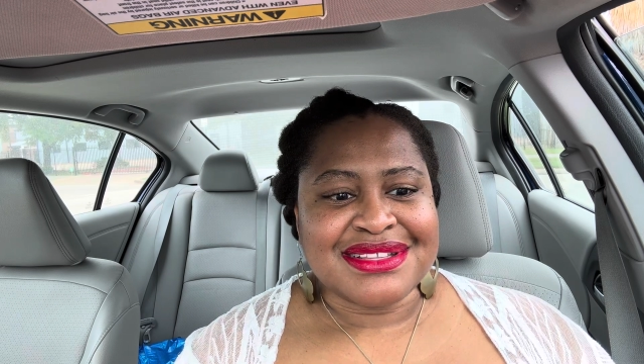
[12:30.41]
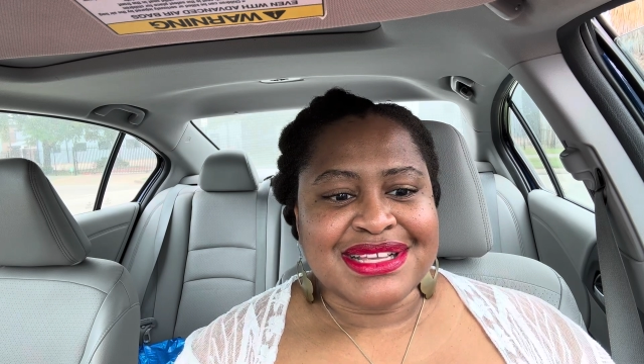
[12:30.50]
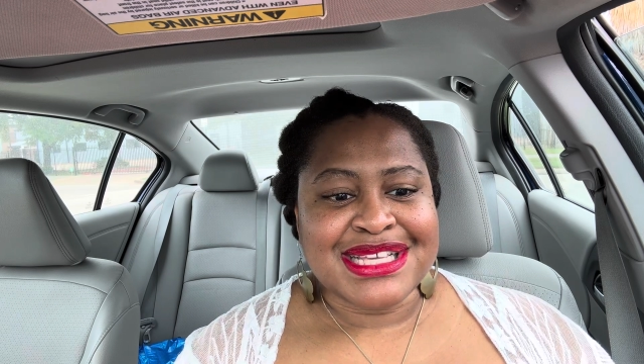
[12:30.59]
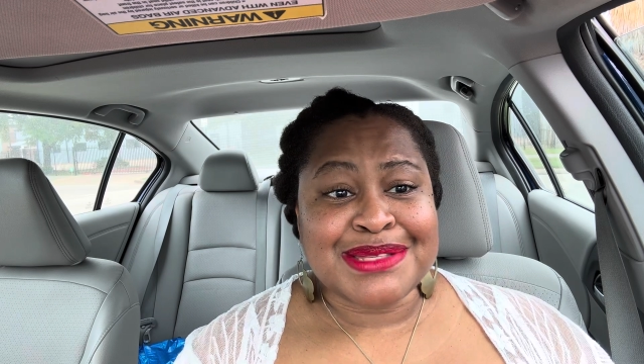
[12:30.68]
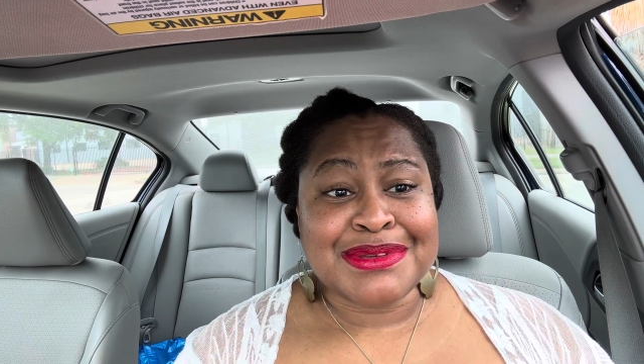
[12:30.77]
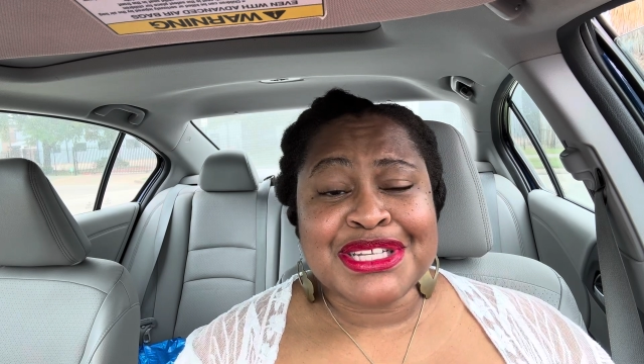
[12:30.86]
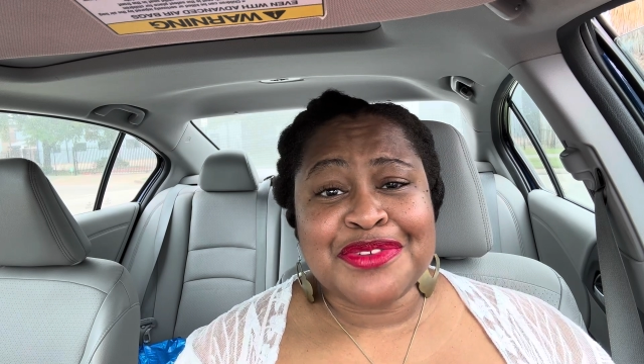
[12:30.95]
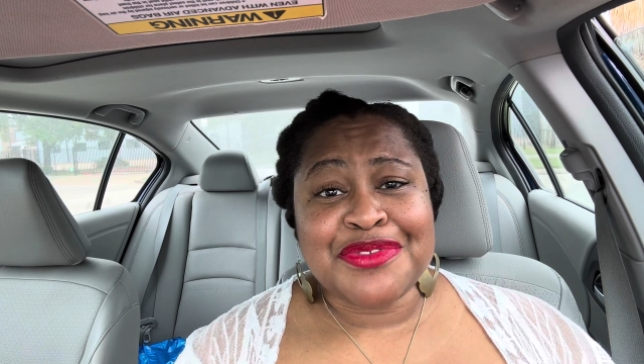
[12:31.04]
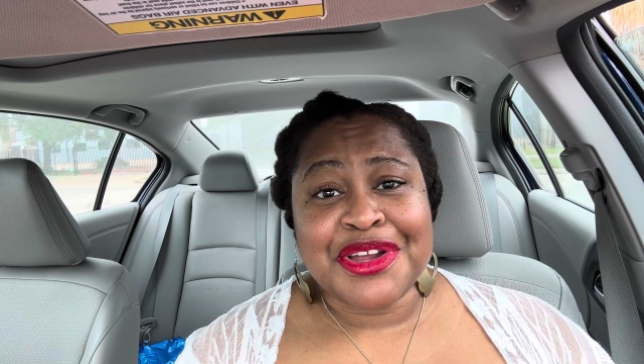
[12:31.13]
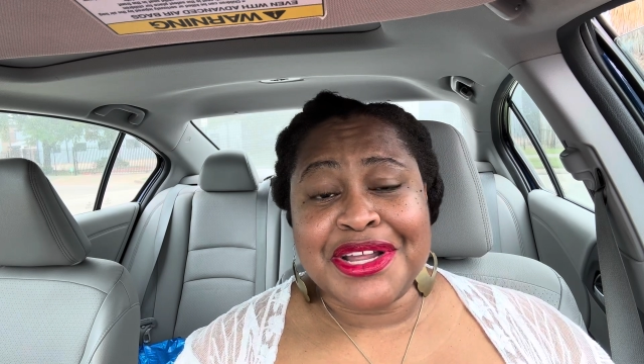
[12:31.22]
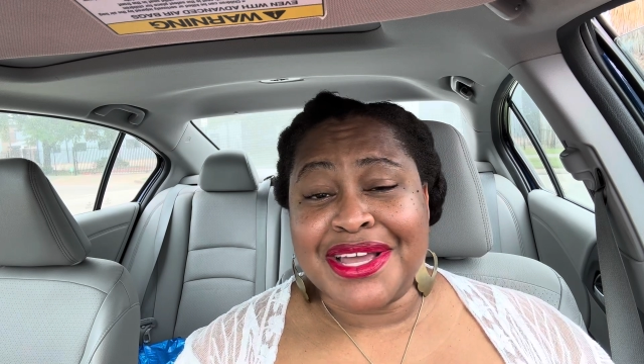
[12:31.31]
especially if
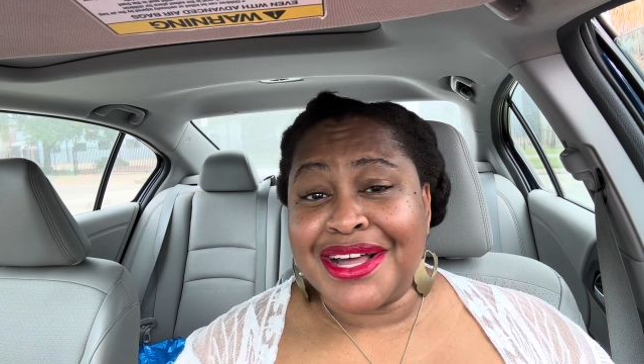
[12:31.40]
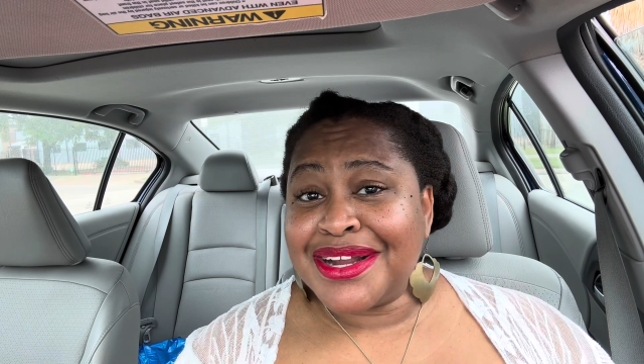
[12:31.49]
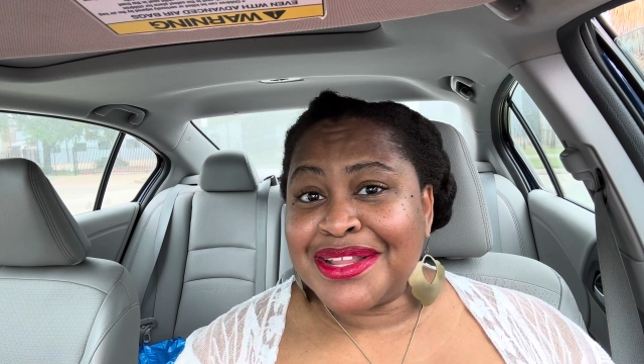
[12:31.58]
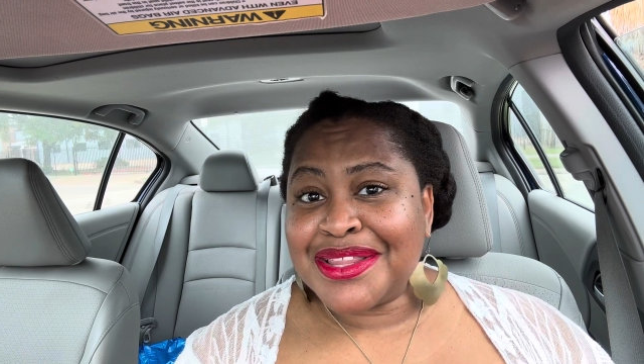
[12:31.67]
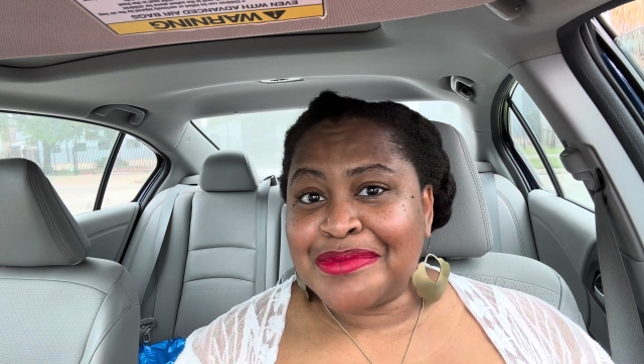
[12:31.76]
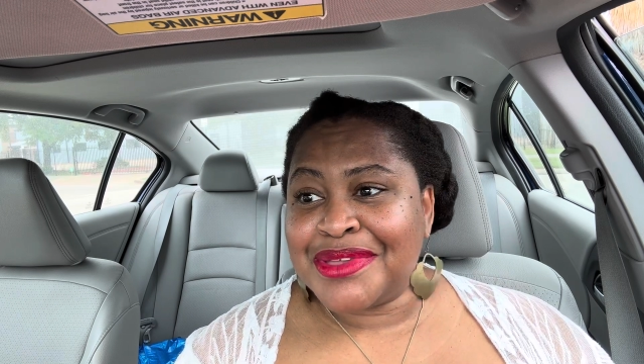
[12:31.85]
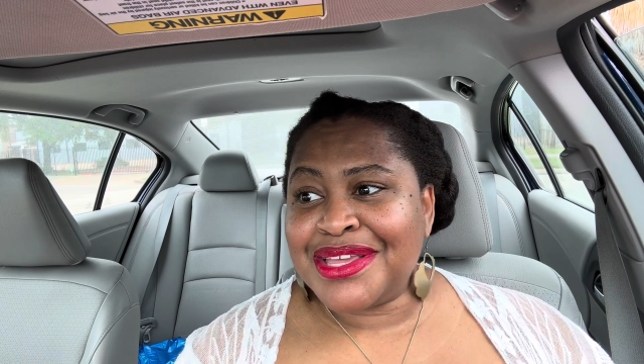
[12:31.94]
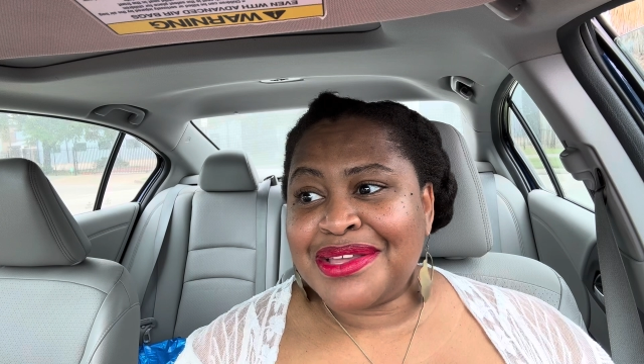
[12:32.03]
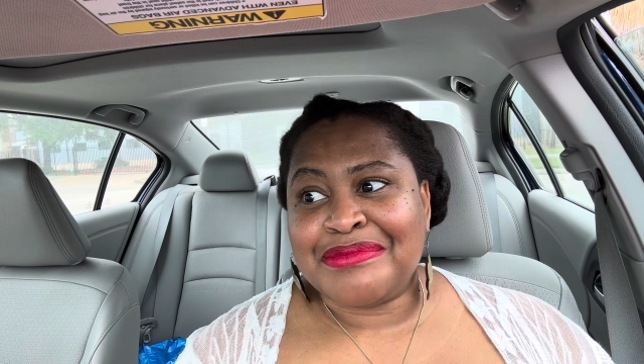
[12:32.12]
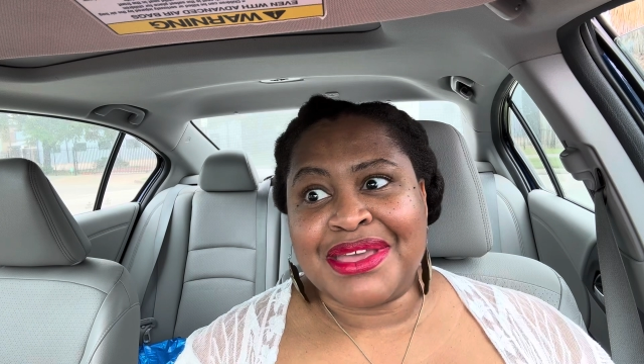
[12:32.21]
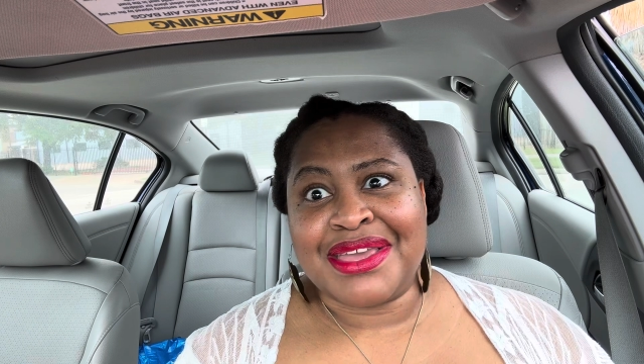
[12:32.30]
you're younger than me,
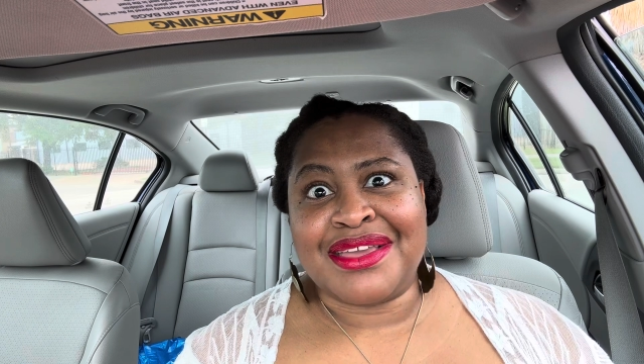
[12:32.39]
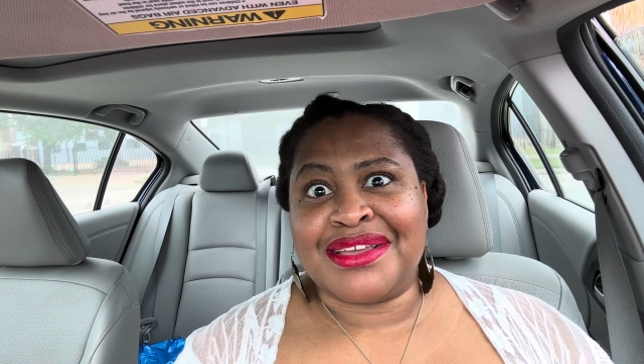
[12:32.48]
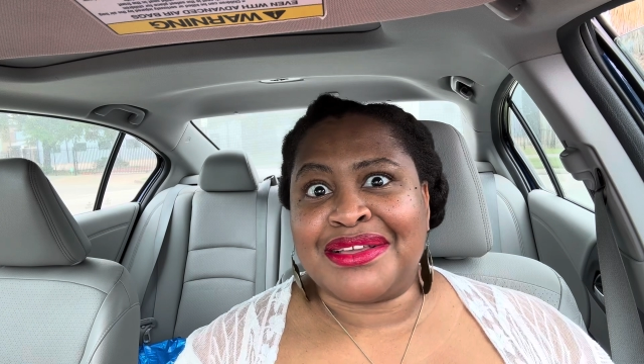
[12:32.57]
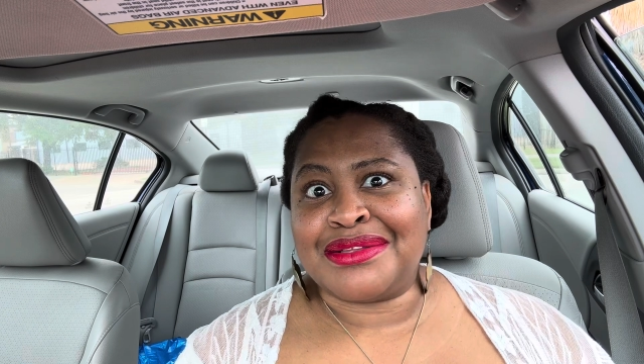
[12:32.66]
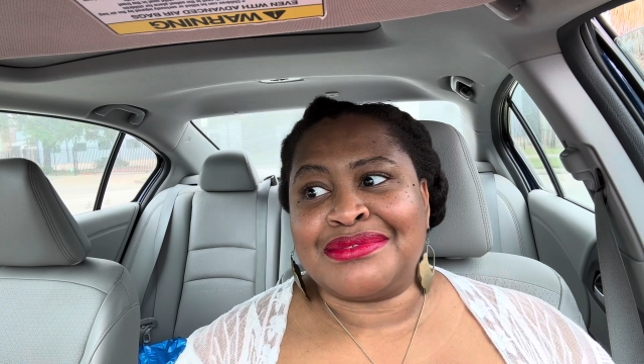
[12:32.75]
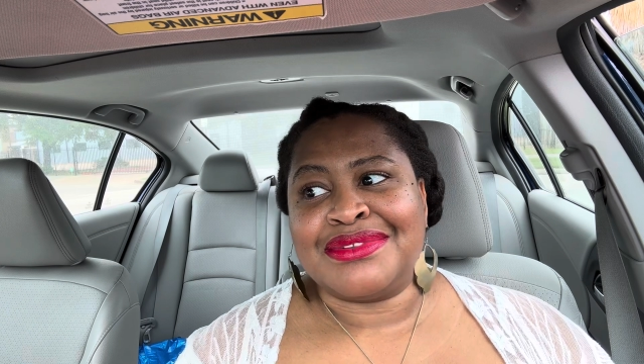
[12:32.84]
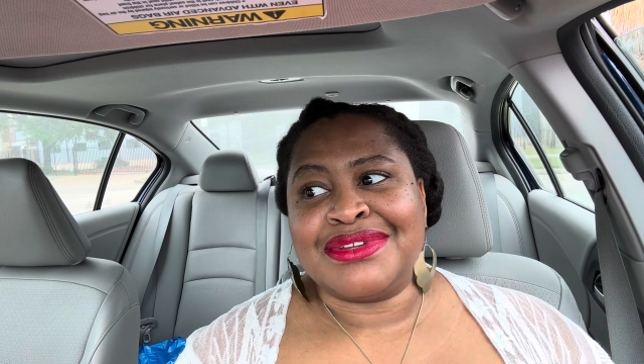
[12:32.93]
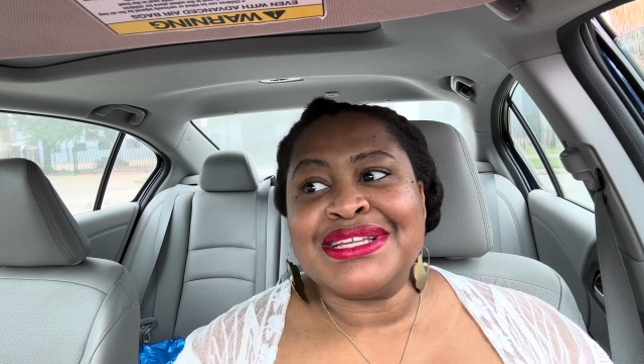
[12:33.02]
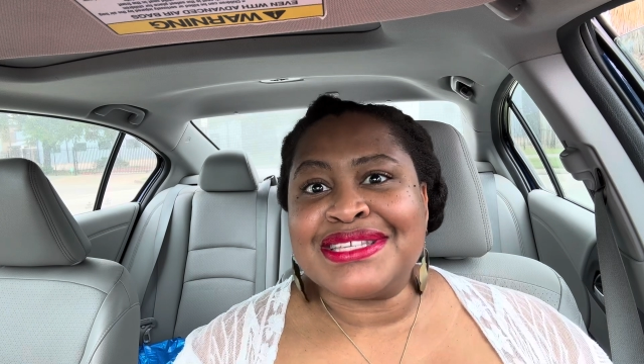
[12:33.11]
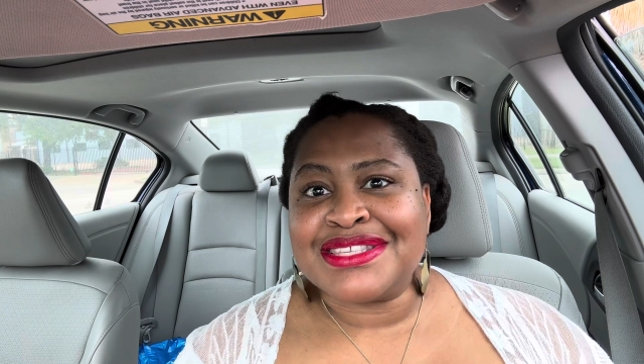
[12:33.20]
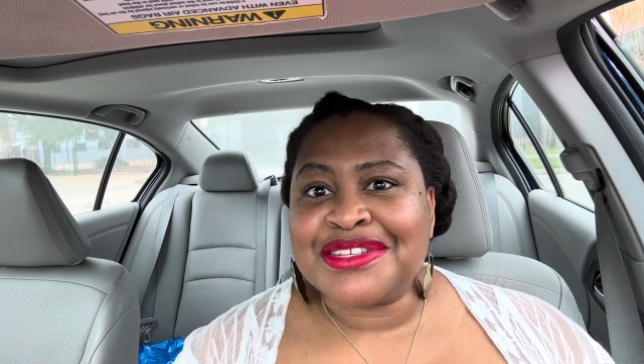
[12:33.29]
man,
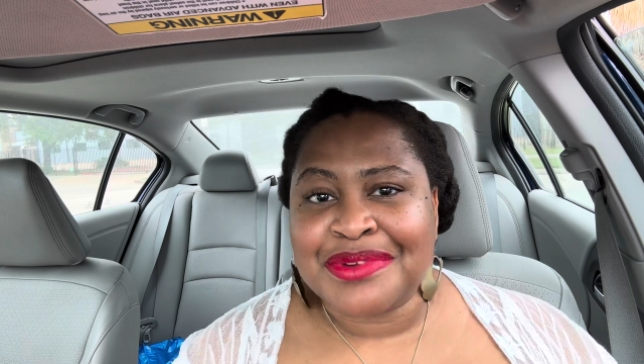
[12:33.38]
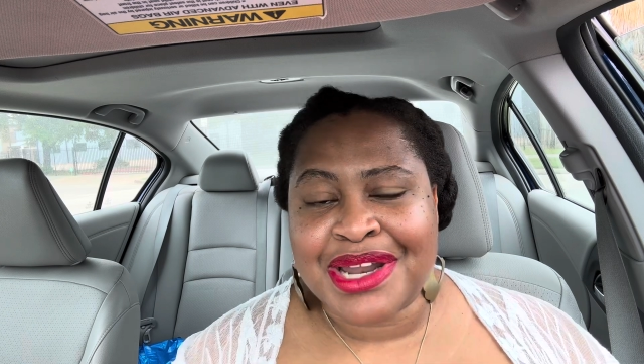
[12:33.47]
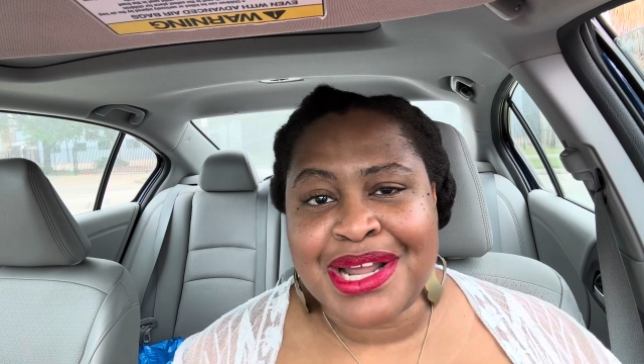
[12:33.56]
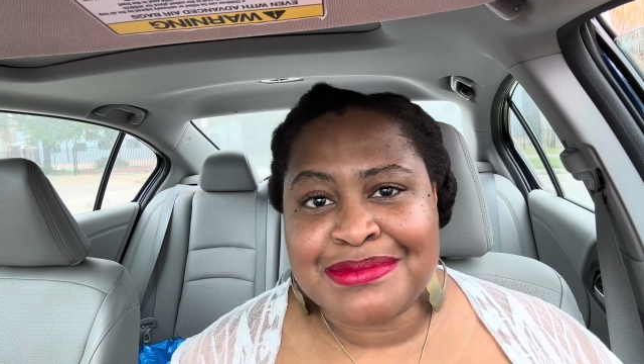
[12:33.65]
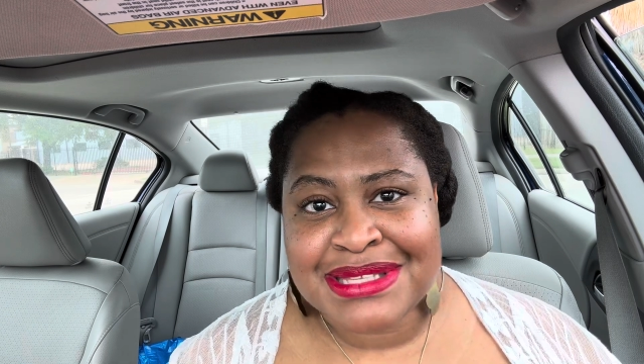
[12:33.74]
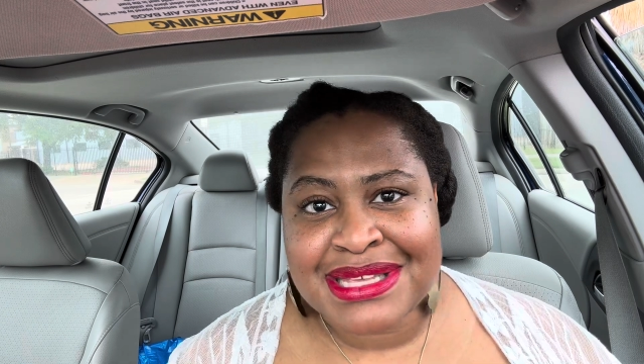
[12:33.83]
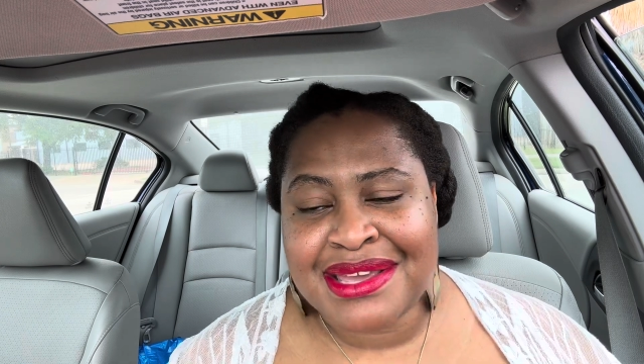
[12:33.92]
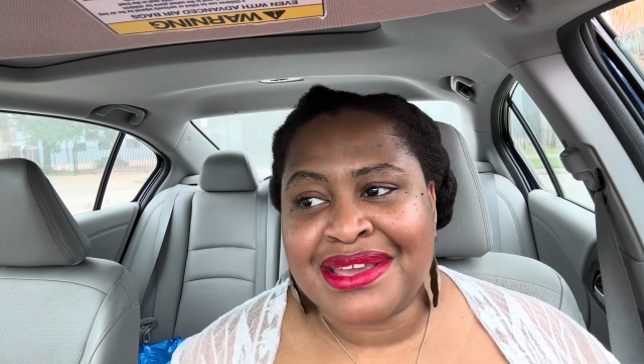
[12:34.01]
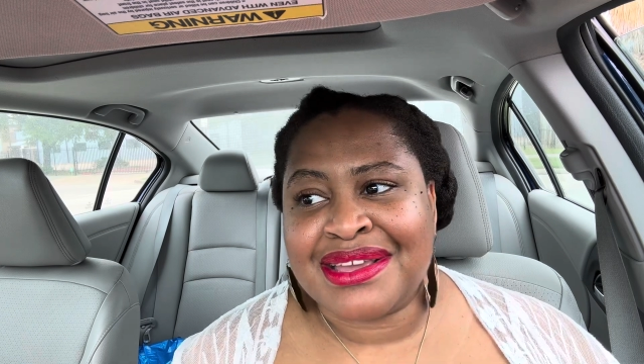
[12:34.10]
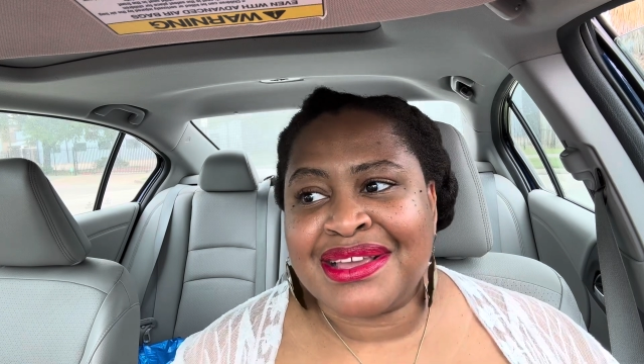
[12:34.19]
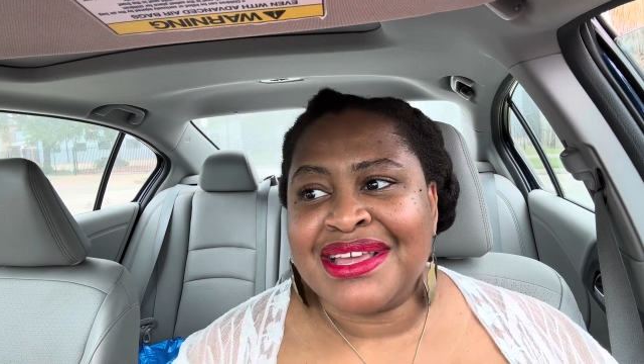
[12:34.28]
listen to what I'm
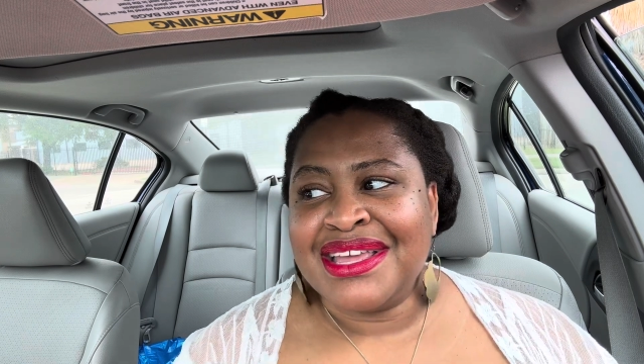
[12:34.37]
saying.